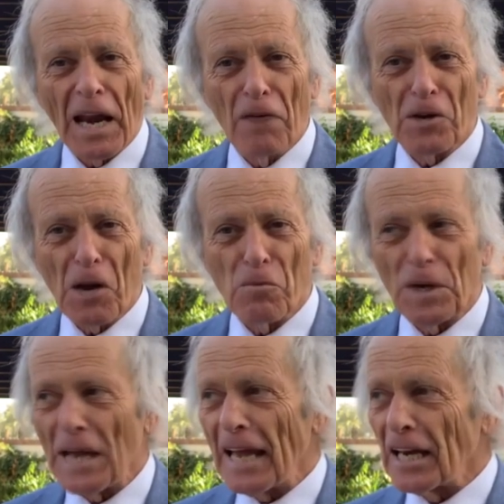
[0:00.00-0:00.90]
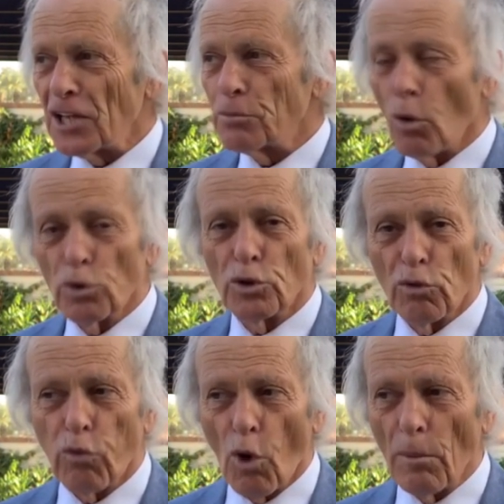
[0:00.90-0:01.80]
And I went up one day and I spoke to
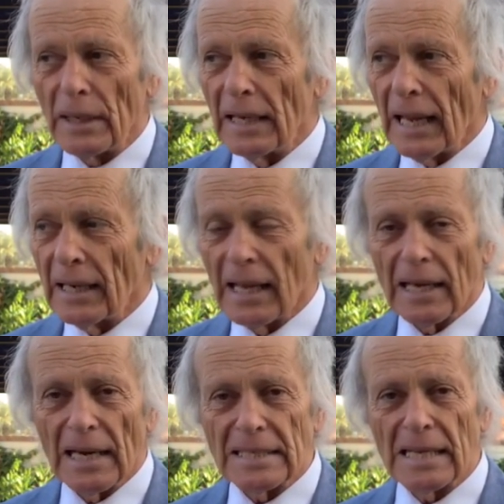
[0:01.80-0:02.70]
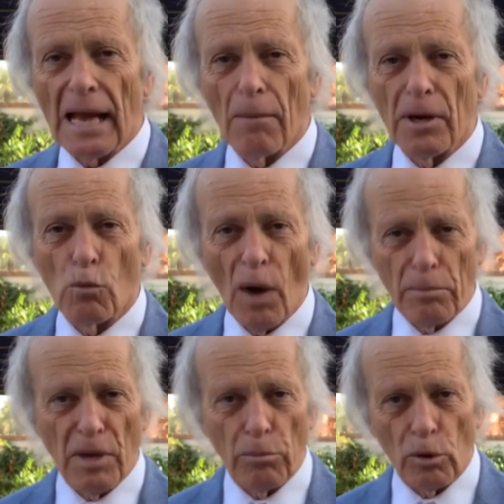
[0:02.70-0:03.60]
the foreman and, and I said, How many
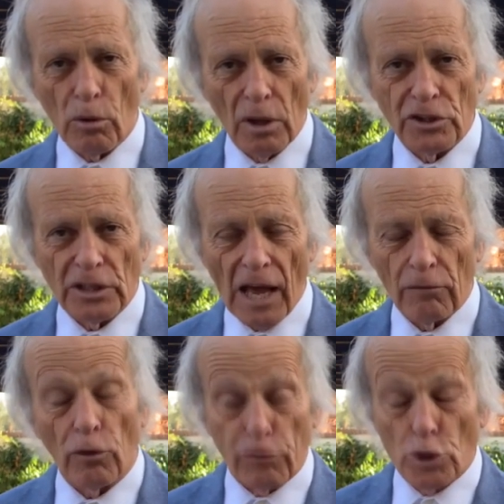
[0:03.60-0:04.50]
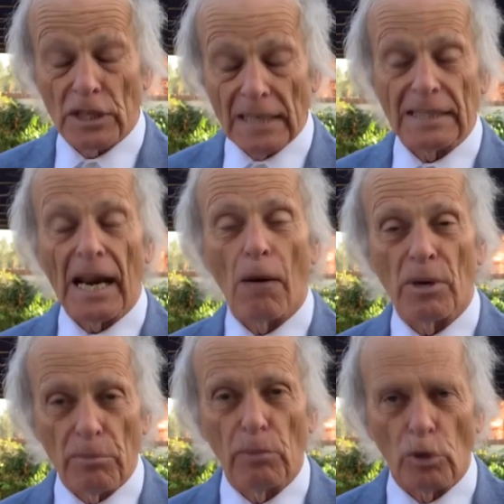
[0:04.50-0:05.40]
white people are on staff? Well, firstly, I said, How
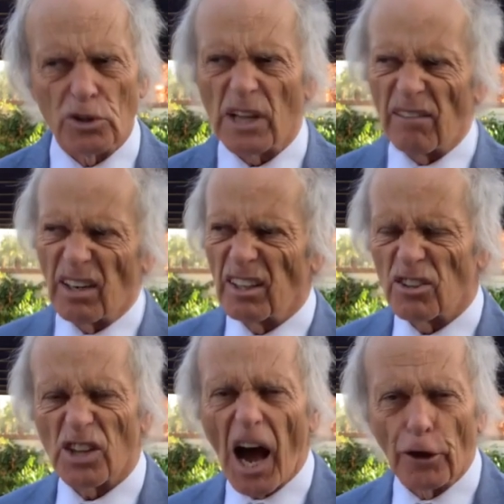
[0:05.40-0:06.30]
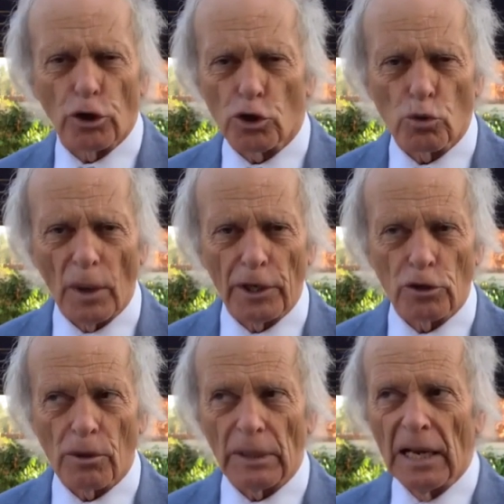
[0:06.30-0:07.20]
many people are on staff? And I think there's
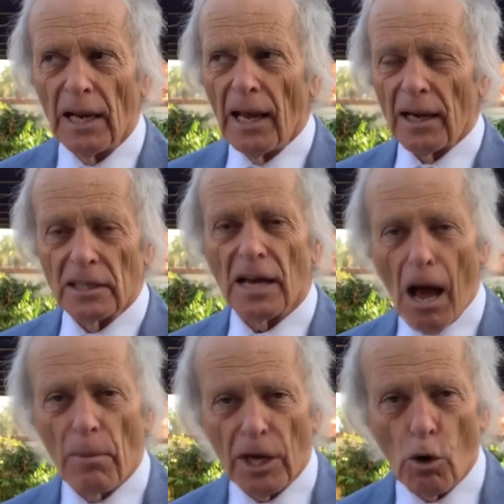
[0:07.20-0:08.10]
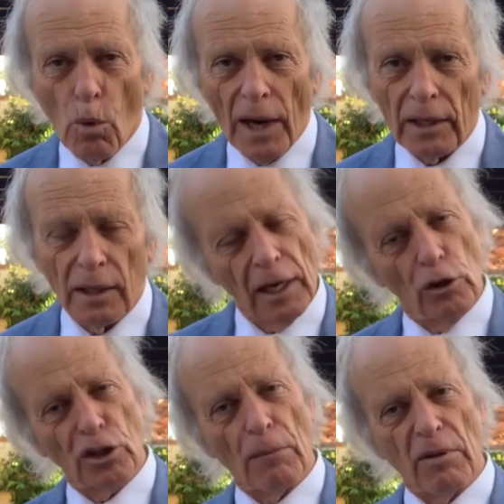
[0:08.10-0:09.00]
120 or something. And I said, How many are white?
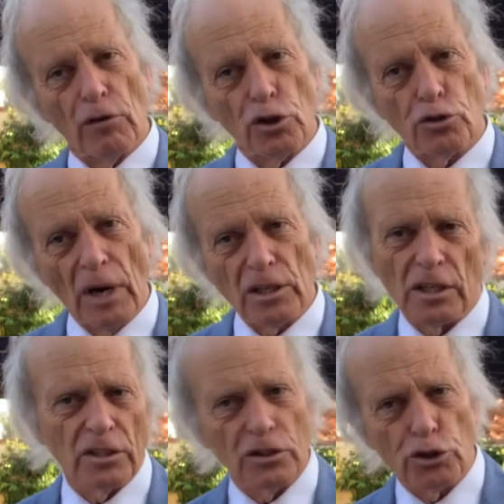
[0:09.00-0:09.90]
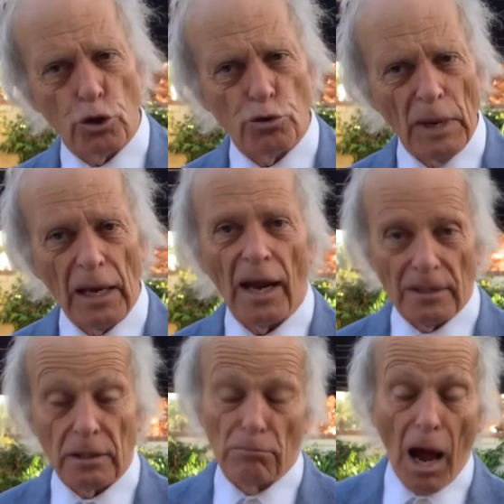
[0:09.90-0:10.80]
He looked at me very strangely and he said, Excuse me?
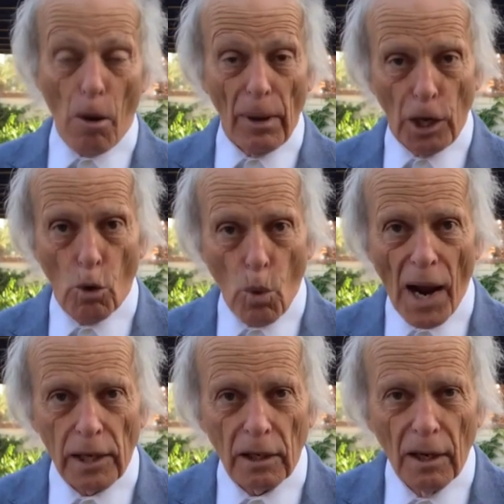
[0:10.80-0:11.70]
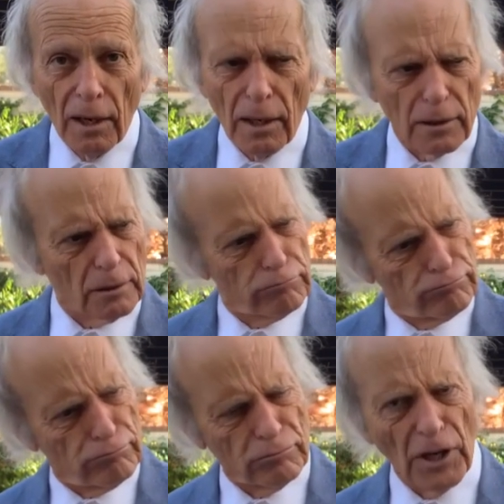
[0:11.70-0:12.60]
I said, How many are white? He said,
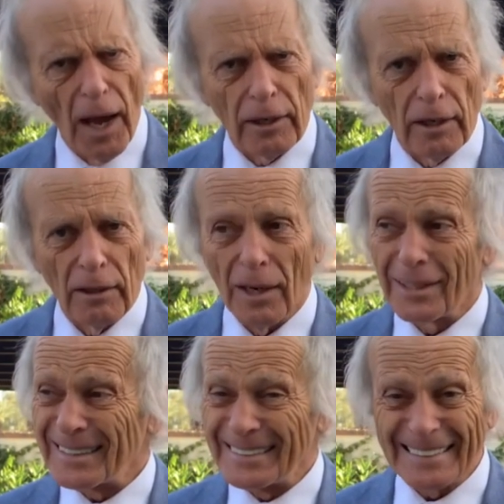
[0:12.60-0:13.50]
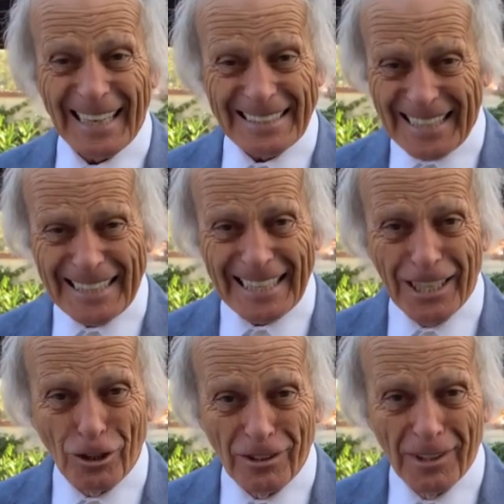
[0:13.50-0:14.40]
None. And I said, Is that
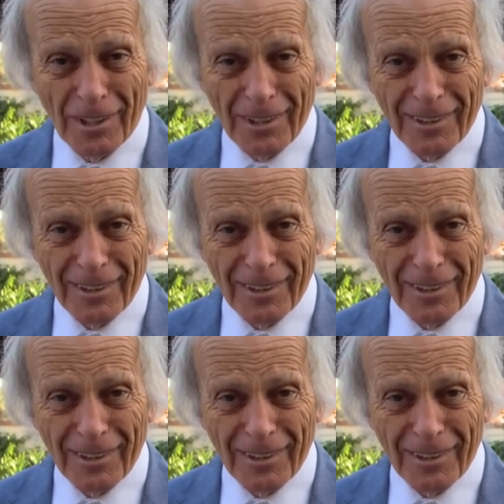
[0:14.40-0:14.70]
legal?